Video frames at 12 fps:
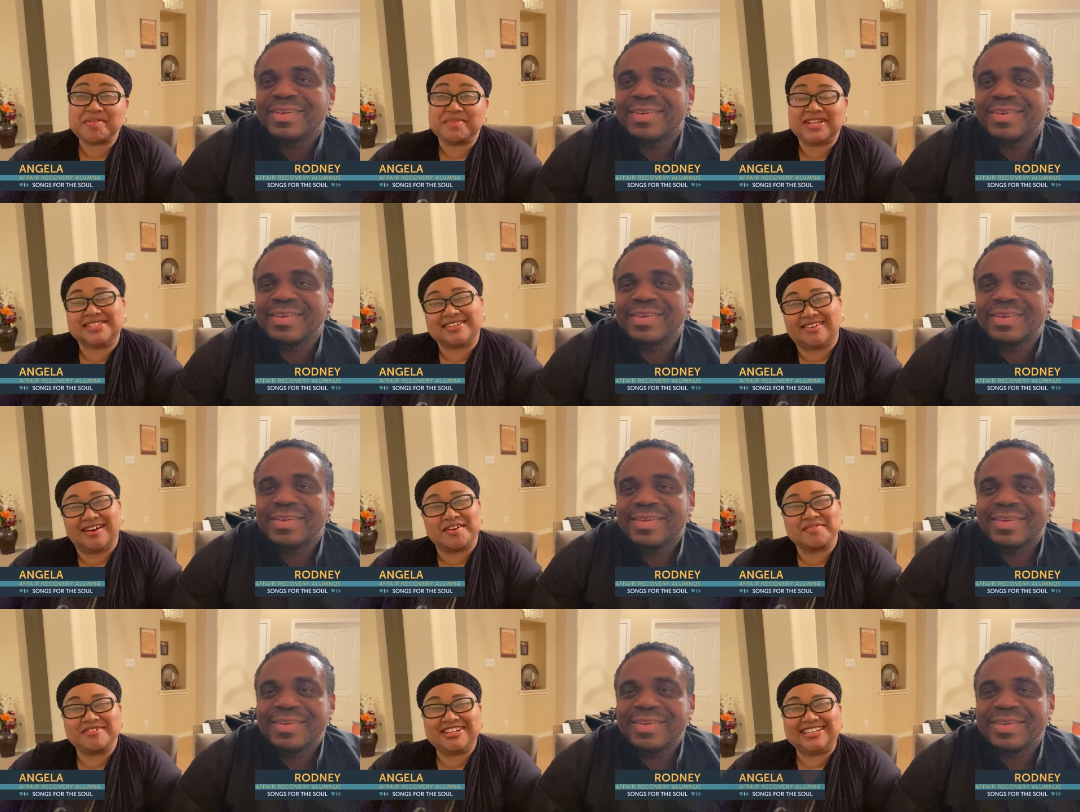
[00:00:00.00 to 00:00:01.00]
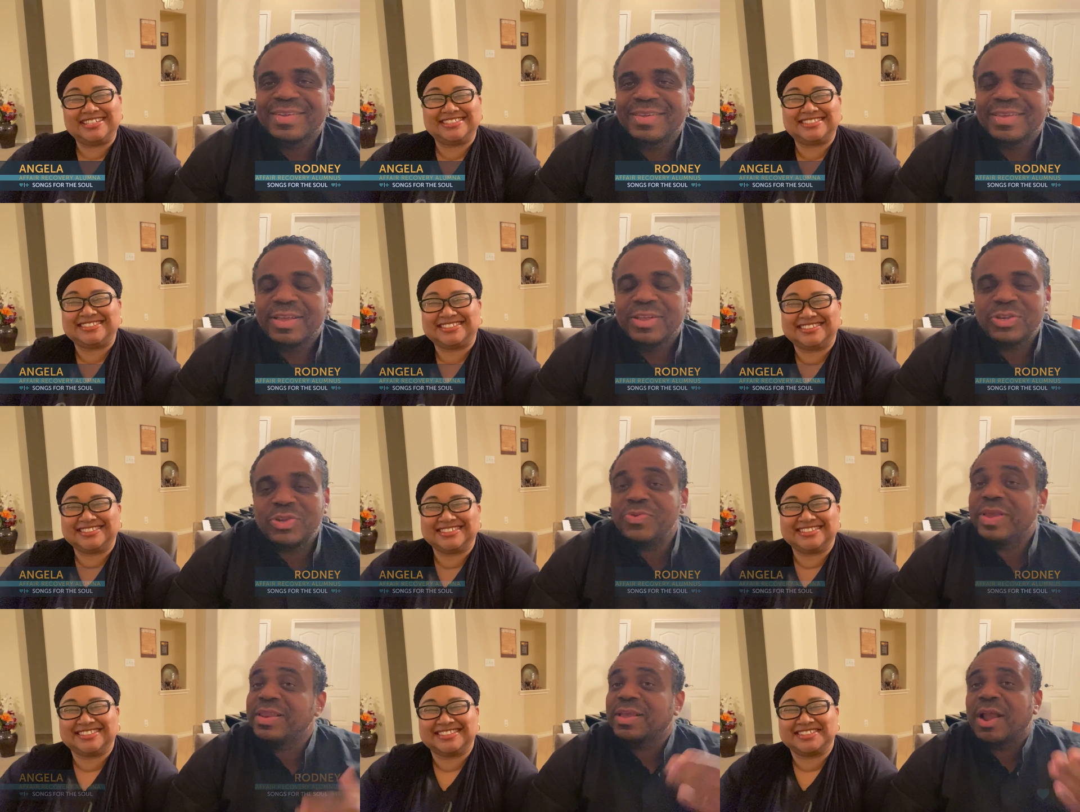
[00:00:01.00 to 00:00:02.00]
Speaker 1: meets our harmony.
Speaker 2: To
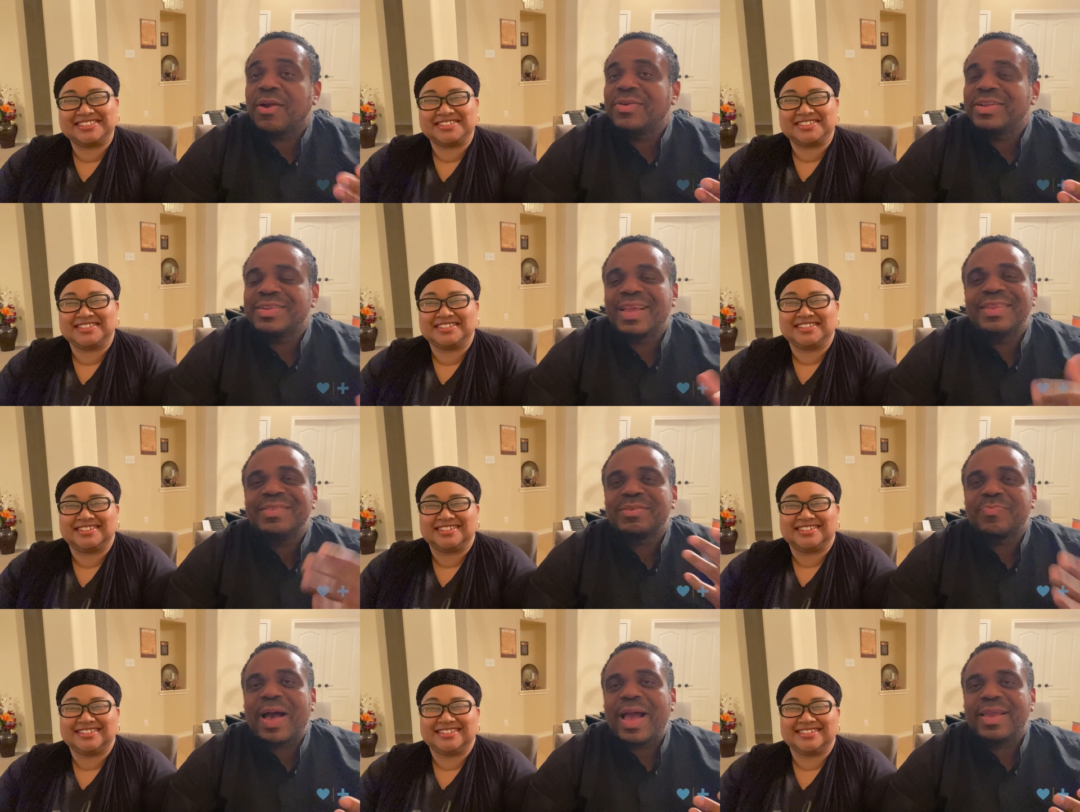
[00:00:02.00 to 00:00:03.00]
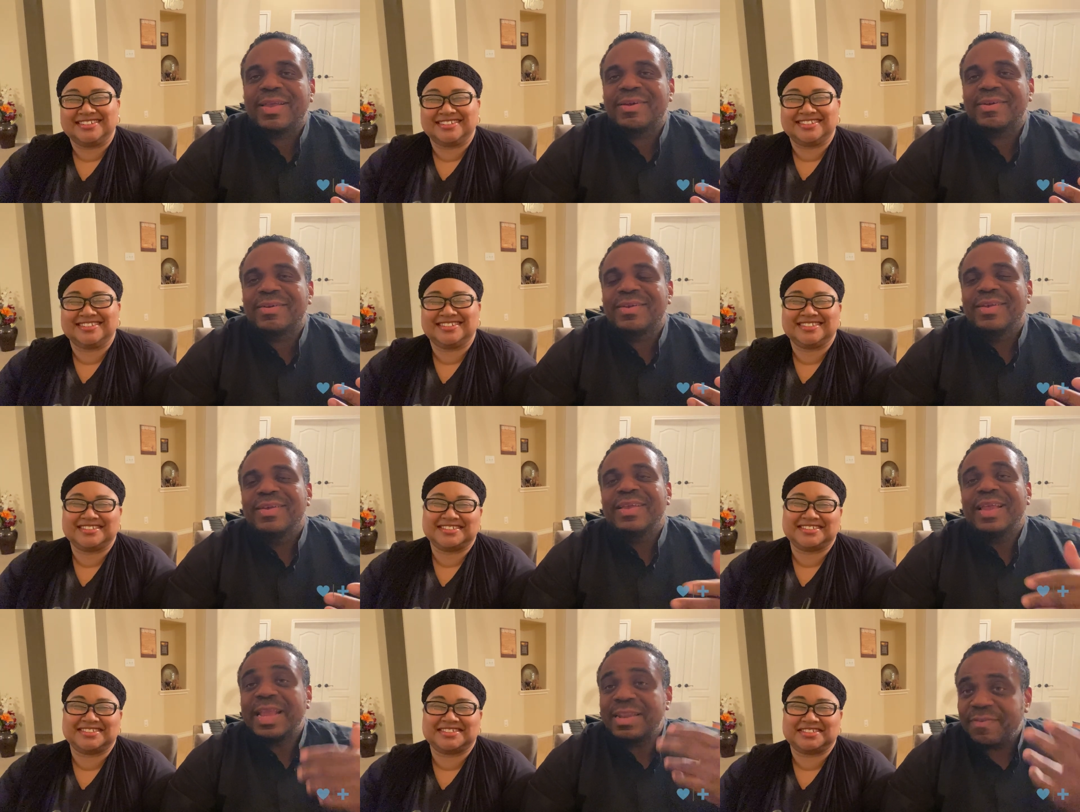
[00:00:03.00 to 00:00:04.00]
encourage and inspire
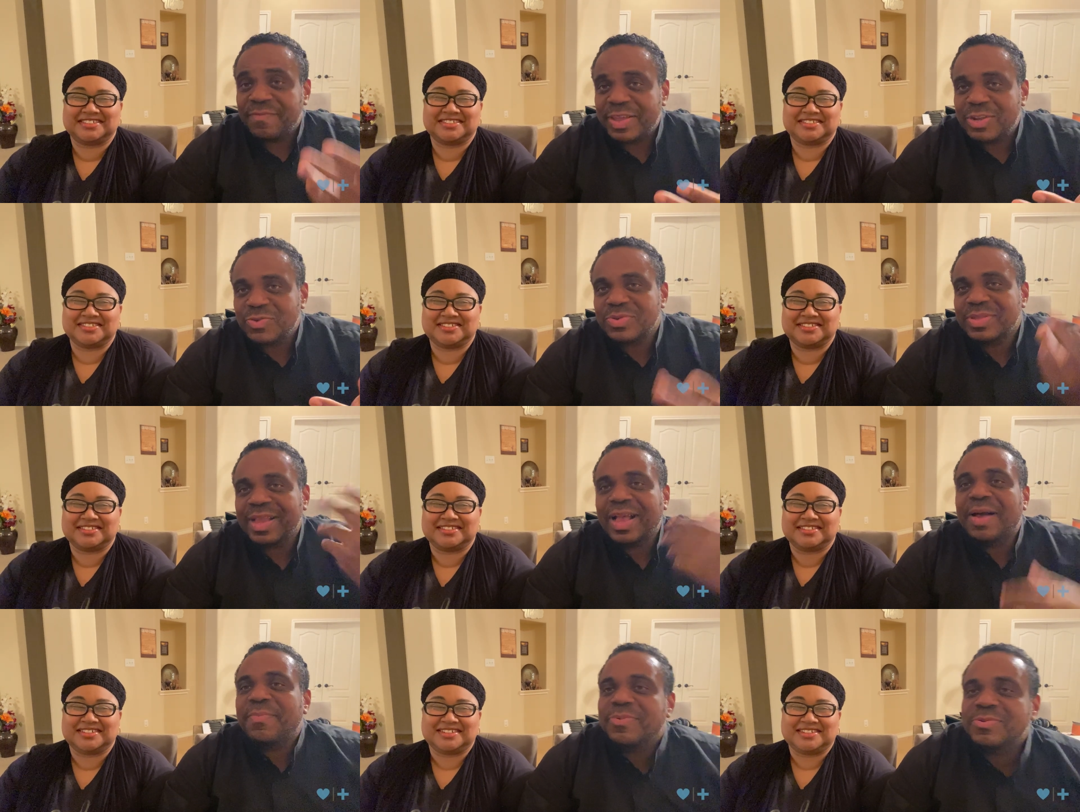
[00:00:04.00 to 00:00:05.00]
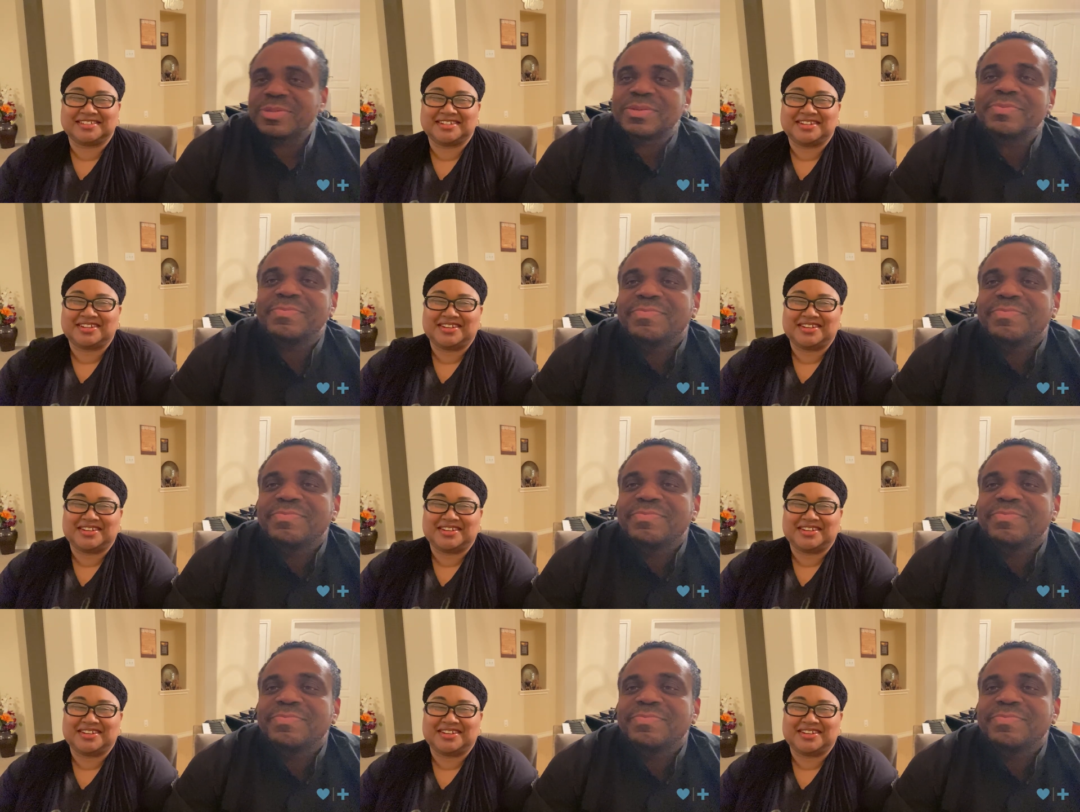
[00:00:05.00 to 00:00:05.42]
individuals and couples